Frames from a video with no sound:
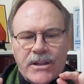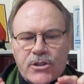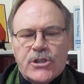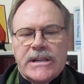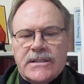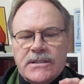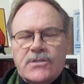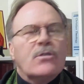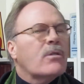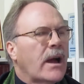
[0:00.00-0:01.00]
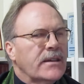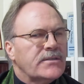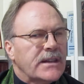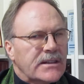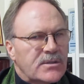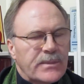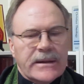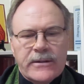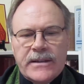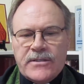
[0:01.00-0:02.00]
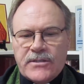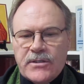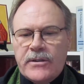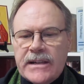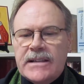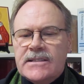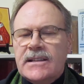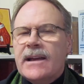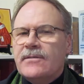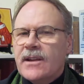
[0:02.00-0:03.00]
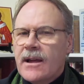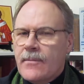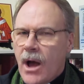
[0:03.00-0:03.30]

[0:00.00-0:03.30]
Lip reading: Jesus Christ experienced during his lifetime